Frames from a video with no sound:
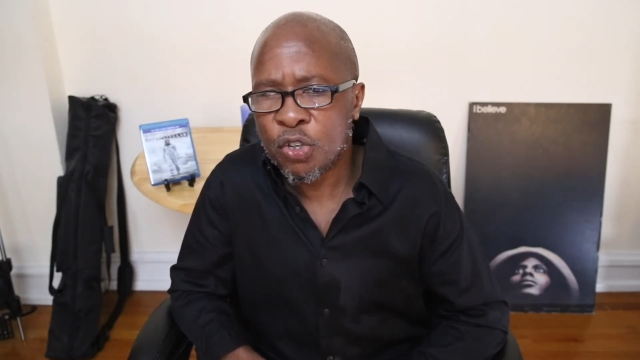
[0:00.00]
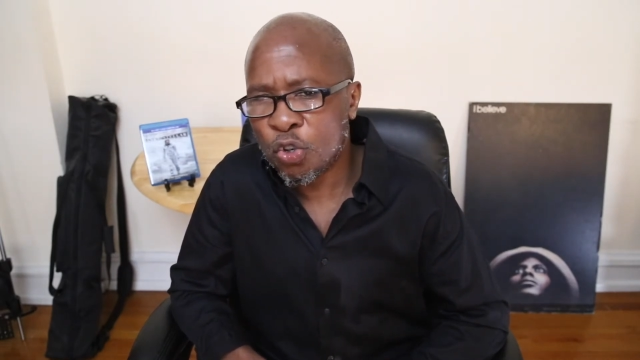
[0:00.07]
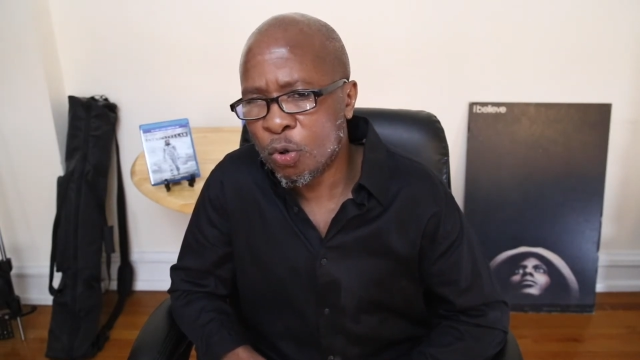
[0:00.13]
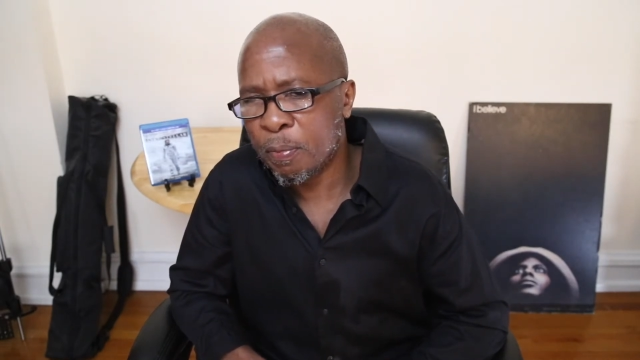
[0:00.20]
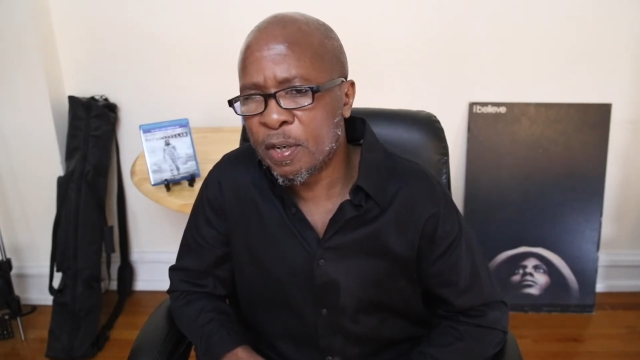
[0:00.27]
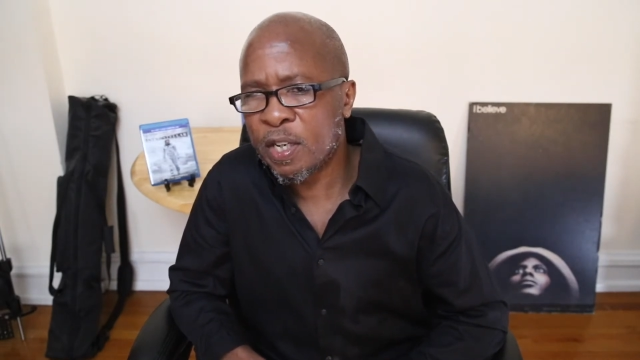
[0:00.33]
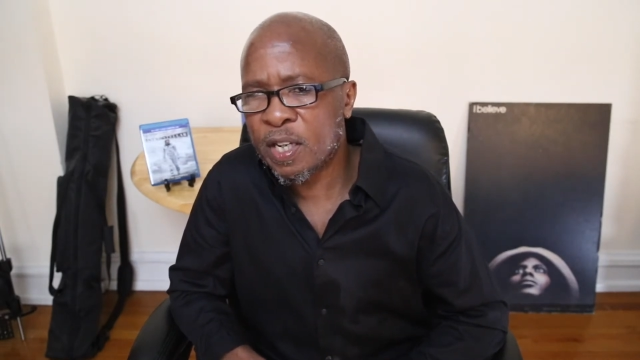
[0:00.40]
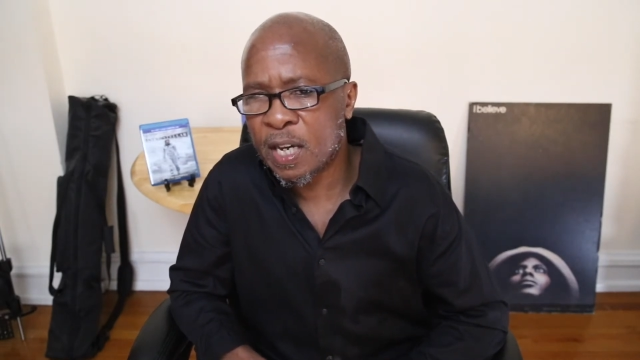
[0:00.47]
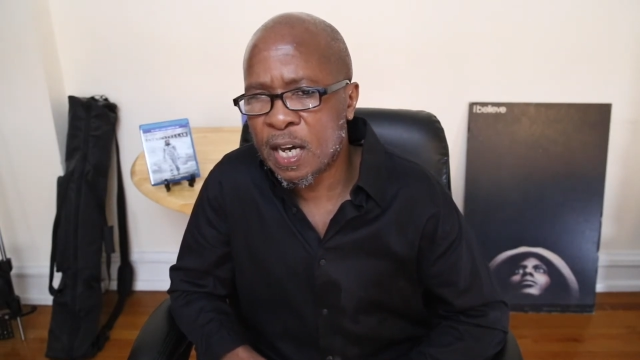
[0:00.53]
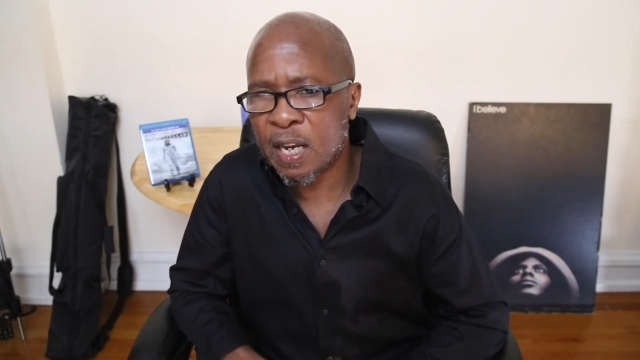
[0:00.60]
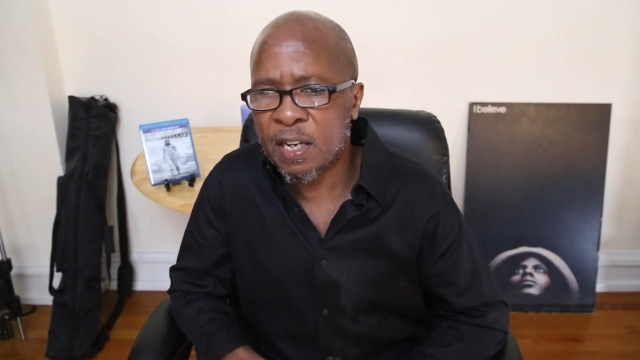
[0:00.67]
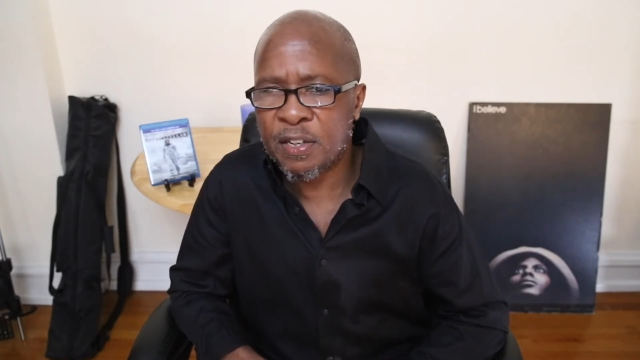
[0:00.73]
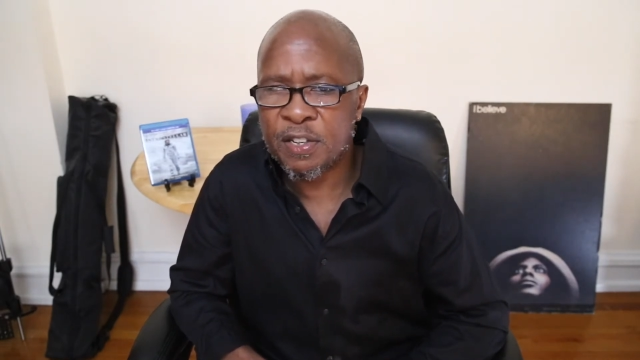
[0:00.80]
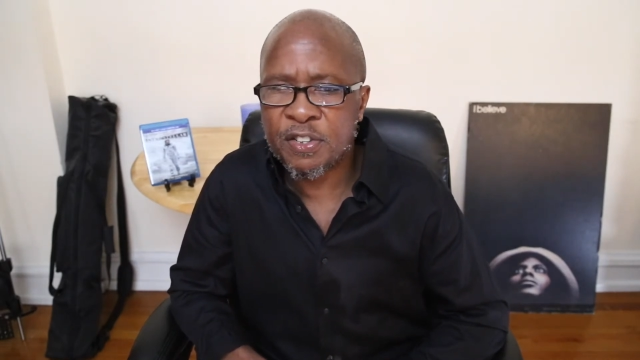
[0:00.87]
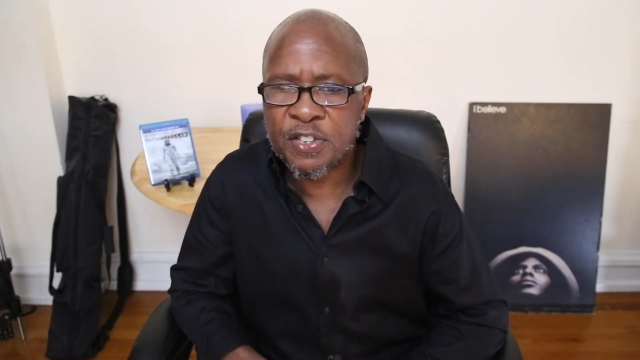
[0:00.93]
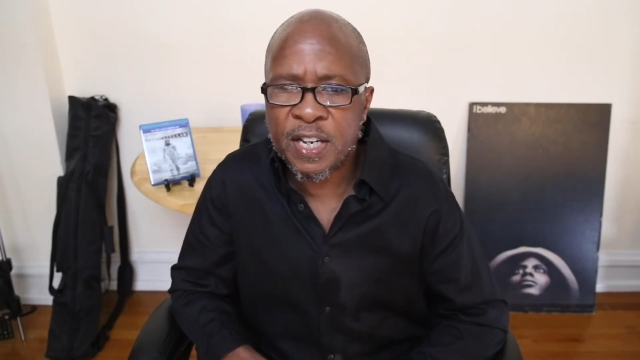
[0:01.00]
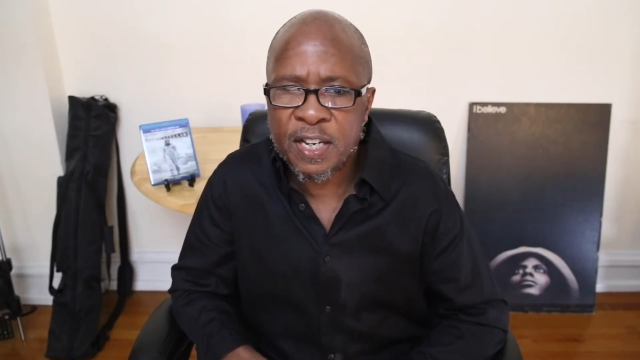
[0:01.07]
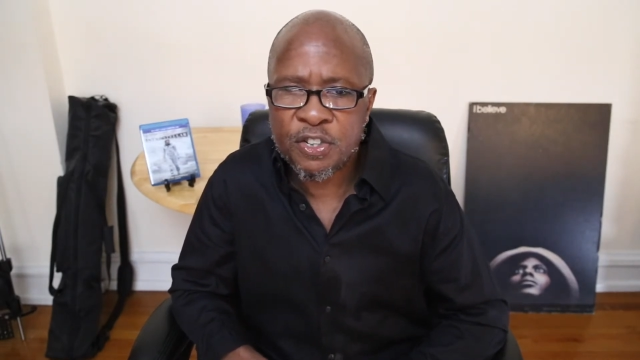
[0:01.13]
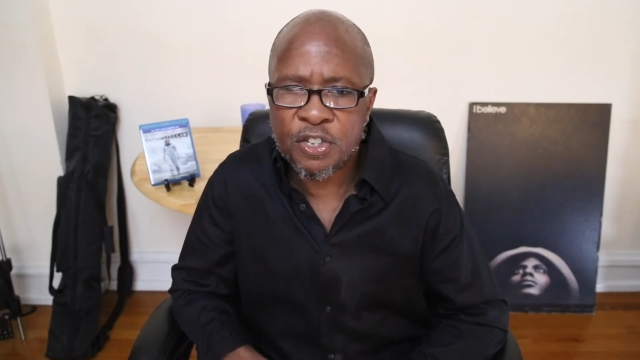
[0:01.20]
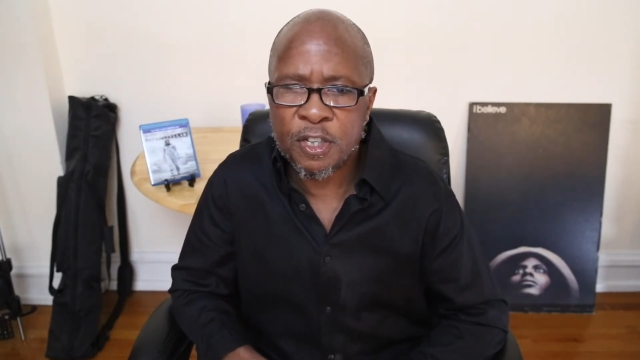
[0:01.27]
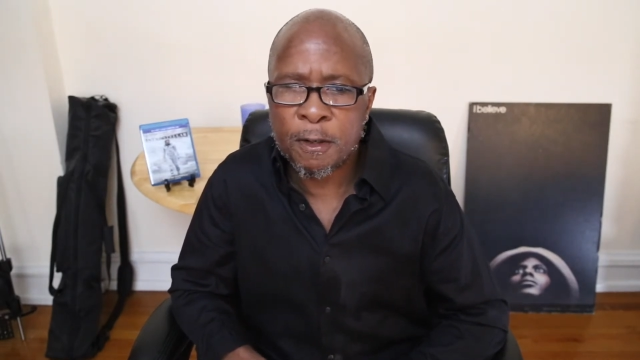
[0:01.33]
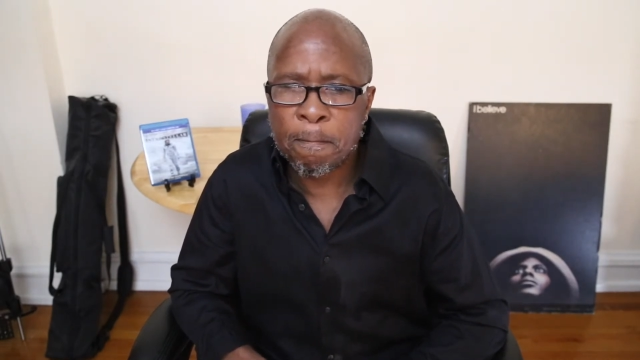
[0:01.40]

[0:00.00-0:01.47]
human colonization.